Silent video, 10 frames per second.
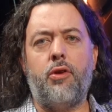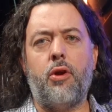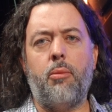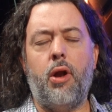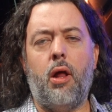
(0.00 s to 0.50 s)

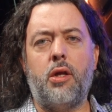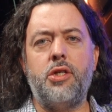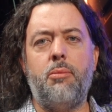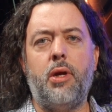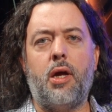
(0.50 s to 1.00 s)

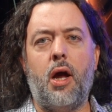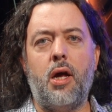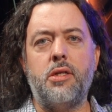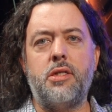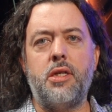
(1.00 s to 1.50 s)
terminology
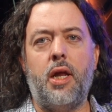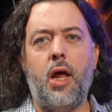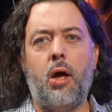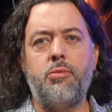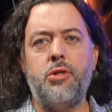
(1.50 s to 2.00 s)
because it
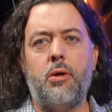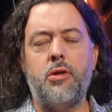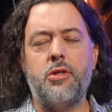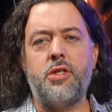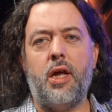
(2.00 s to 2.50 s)
helps you
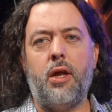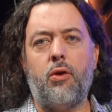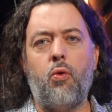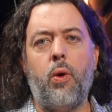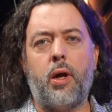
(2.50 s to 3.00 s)
understand
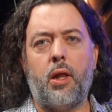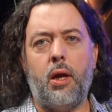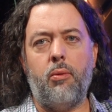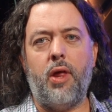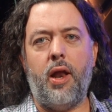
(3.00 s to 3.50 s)

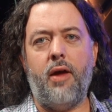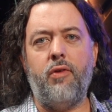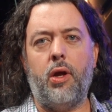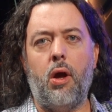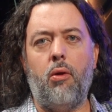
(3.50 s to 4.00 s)
quickly without
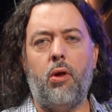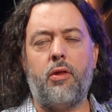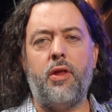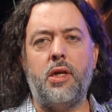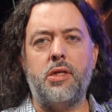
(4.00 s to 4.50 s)
having to go look
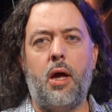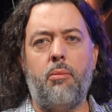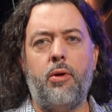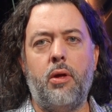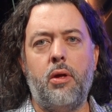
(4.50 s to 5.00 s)
things
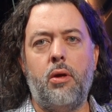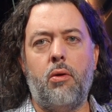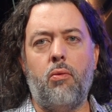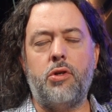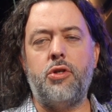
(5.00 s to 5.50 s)
up,
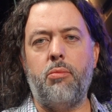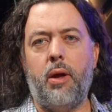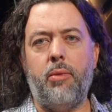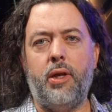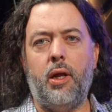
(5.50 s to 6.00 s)
what you
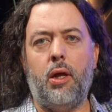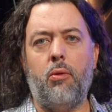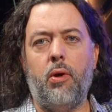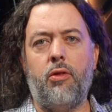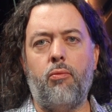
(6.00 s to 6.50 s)
might be dealing
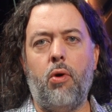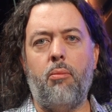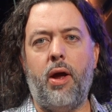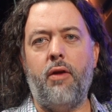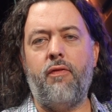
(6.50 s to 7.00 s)
with, what
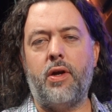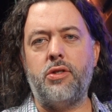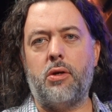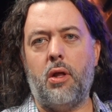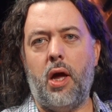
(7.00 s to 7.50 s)
might affect
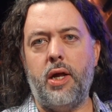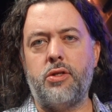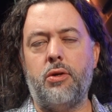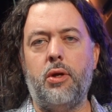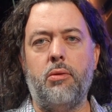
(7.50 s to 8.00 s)
your
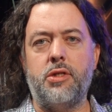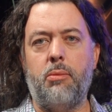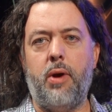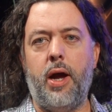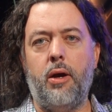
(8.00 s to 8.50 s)
clients or you as a
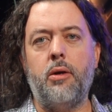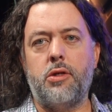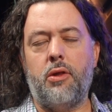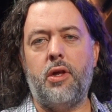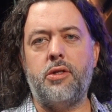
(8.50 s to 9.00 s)
buyer.
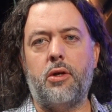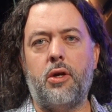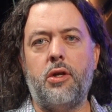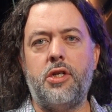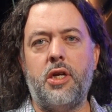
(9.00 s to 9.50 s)
So these are
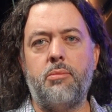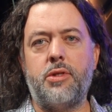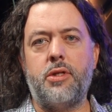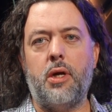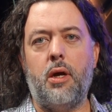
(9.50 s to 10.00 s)
good
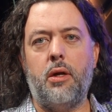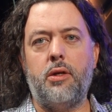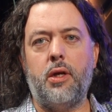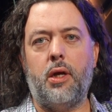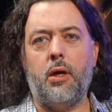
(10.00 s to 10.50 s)
tips to
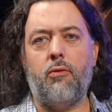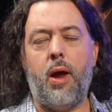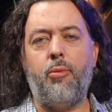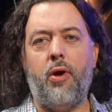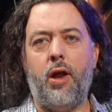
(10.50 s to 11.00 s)

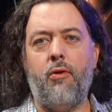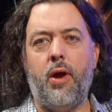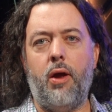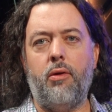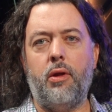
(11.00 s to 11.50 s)
wrap your head
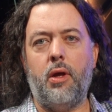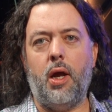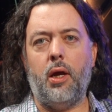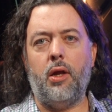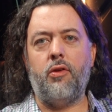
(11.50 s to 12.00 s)
around
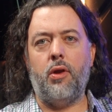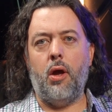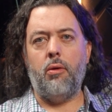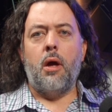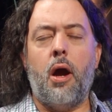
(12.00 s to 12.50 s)
and get to
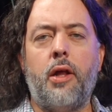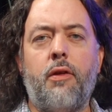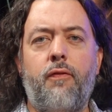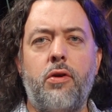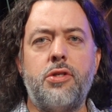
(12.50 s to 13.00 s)
know. All right,
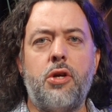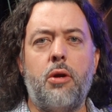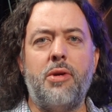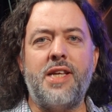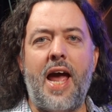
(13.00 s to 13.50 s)
the first
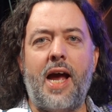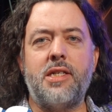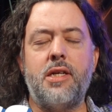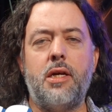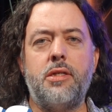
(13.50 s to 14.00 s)
term is
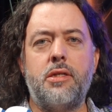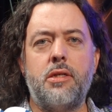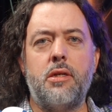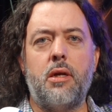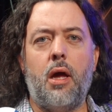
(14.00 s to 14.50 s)
access.